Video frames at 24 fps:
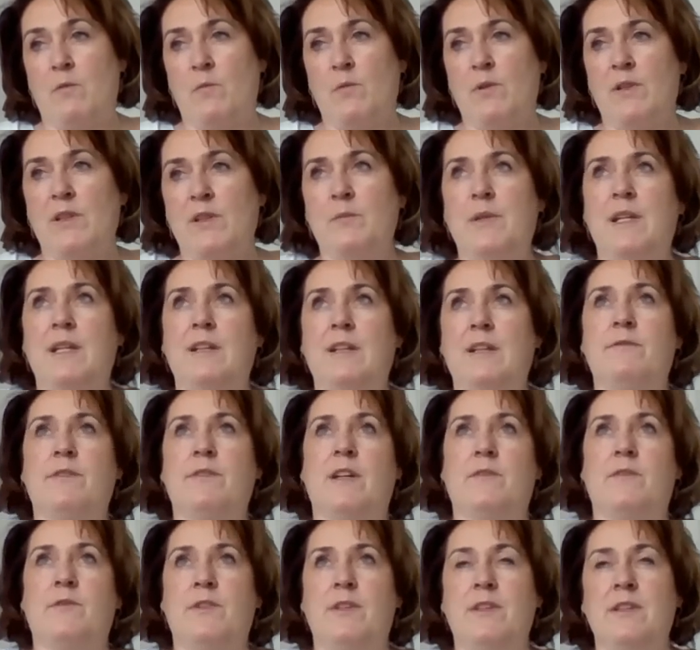we will be in
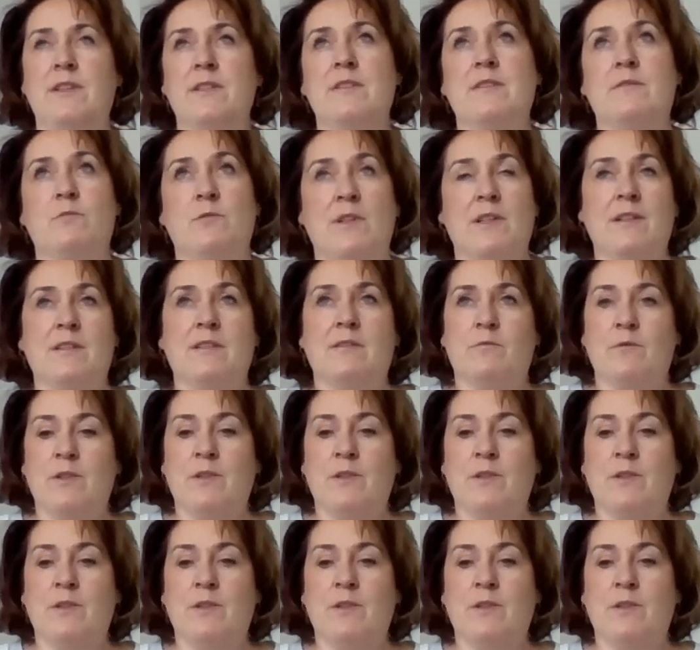5 years, well,